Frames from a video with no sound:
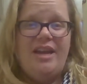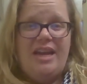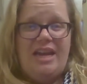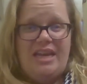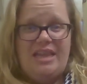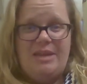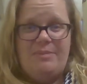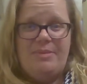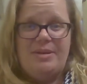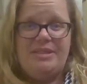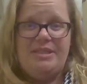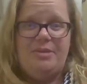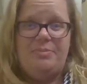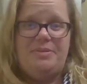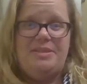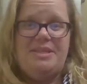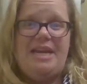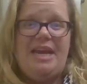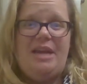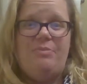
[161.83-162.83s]
and they must
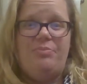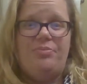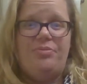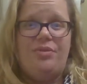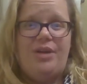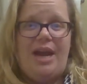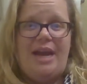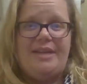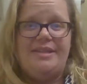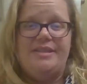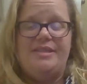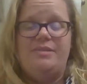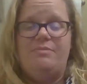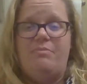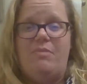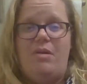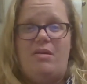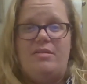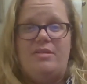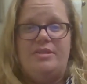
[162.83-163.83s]
obtain practice
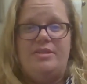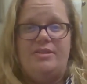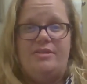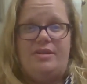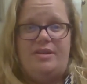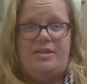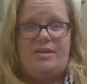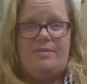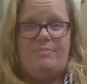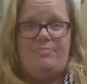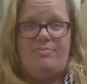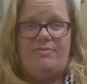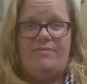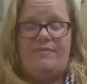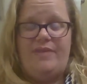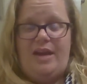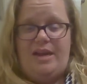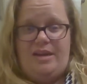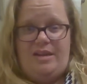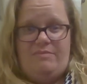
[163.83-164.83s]
monitor
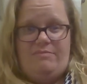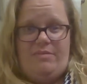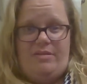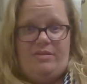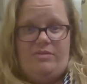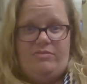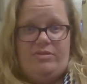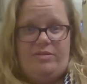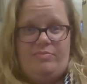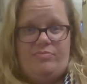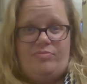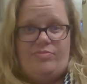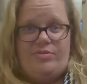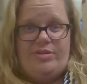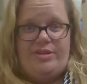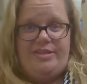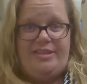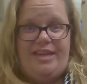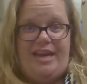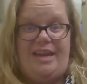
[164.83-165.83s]
providing monthly reports,